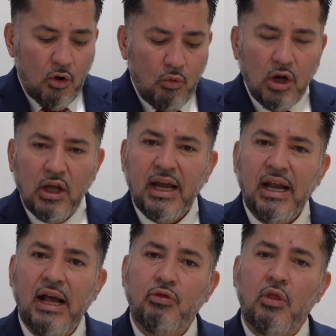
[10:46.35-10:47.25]
We're looking
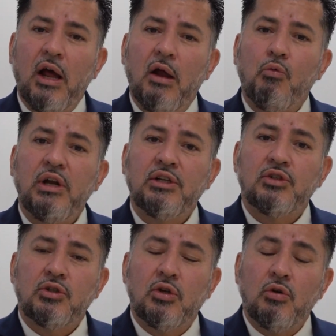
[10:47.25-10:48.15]
at
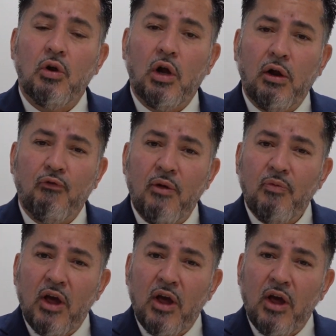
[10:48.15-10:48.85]
from